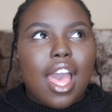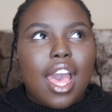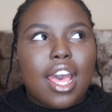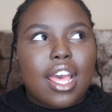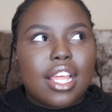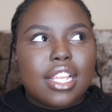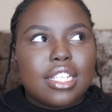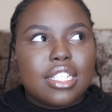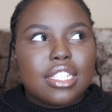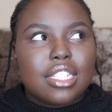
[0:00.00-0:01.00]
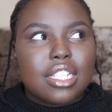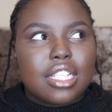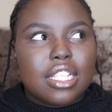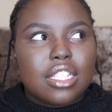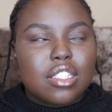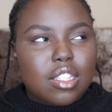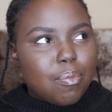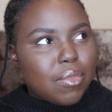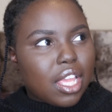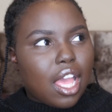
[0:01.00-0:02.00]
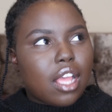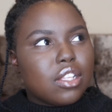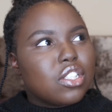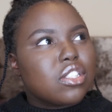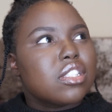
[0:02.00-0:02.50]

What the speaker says: and something, I